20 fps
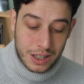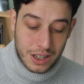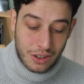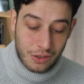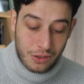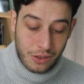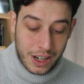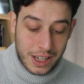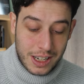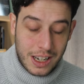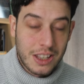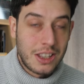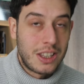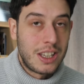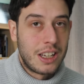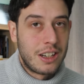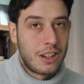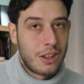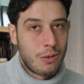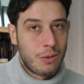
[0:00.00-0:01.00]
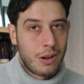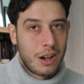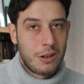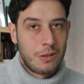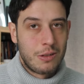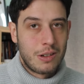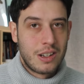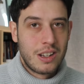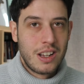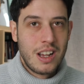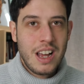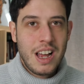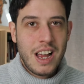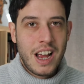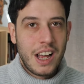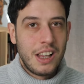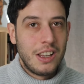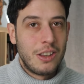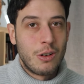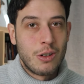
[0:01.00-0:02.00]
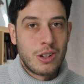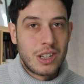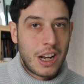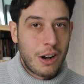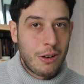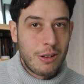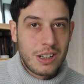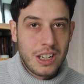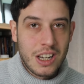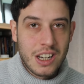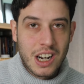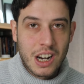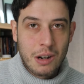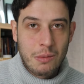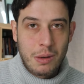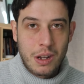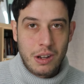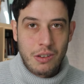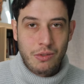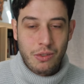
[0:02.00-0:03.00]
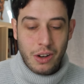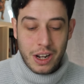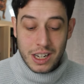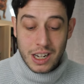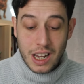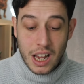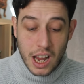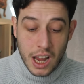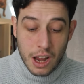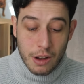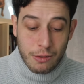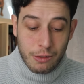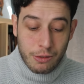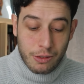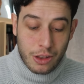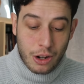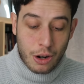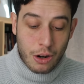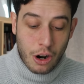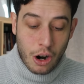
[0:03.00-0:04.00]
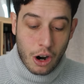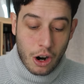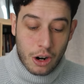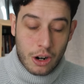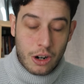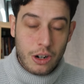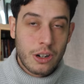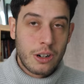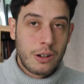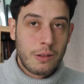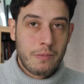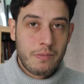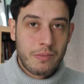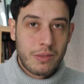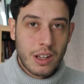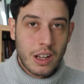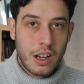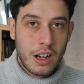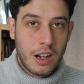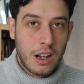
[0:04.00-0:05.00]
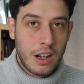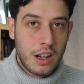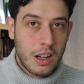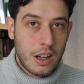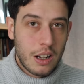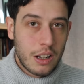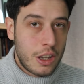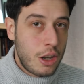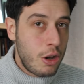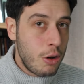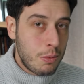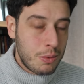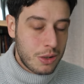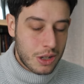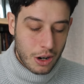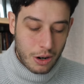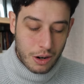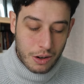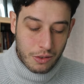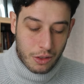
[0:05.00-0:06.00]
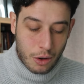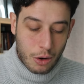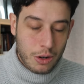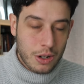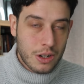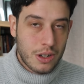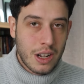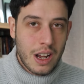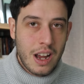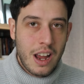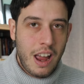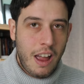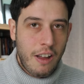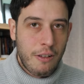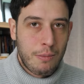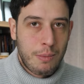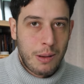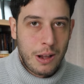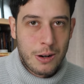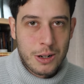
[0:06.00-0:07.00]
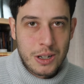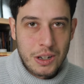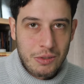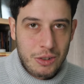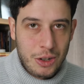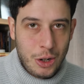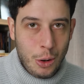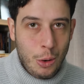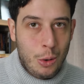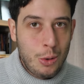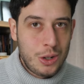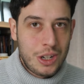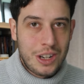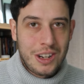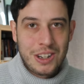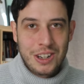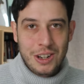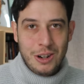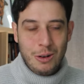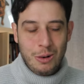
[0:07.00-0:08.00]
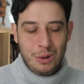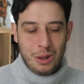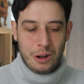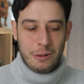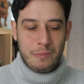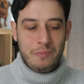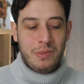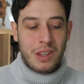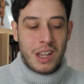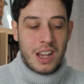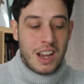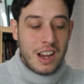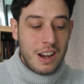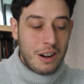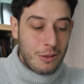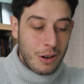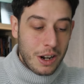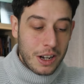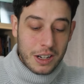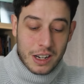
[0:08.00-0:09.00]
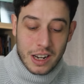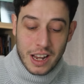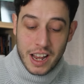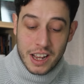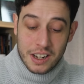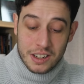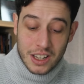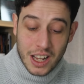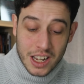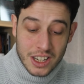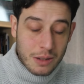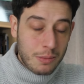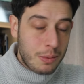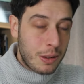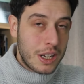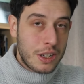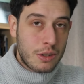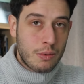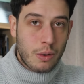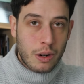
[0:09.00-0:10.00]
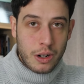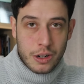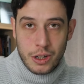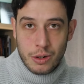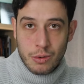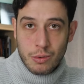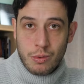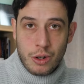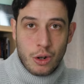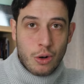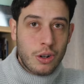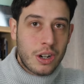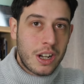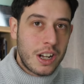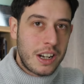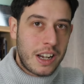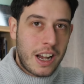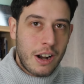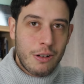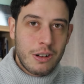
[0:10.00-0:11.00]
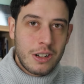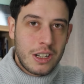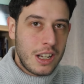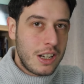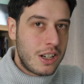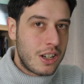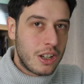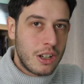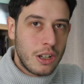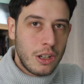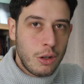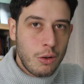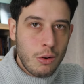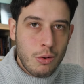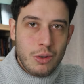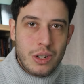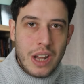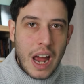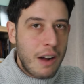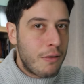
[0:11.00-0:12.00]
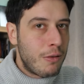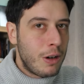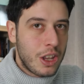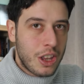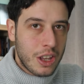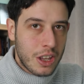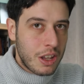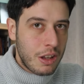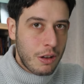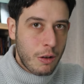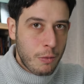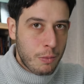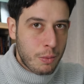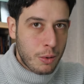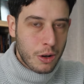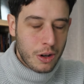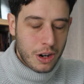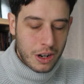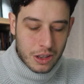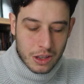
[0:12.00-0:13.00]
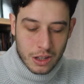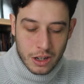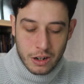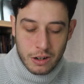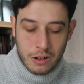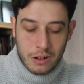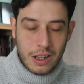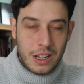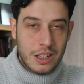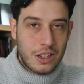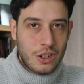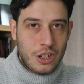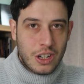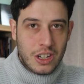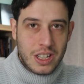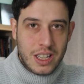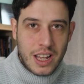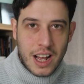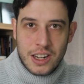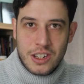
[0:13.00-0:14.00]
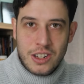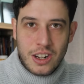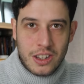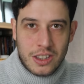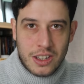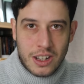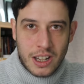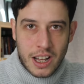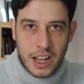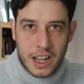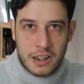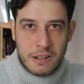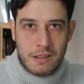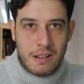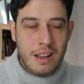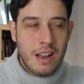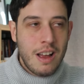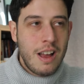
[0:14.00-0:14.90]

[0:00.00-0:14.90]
to fight at the end of the round. And there's guaranteed going to be a fight if there are cubes there, if players have chosen to go there, right? And that's a place where you're going to guaranteed to lose everything that you've put in there. It's just, that's on the line.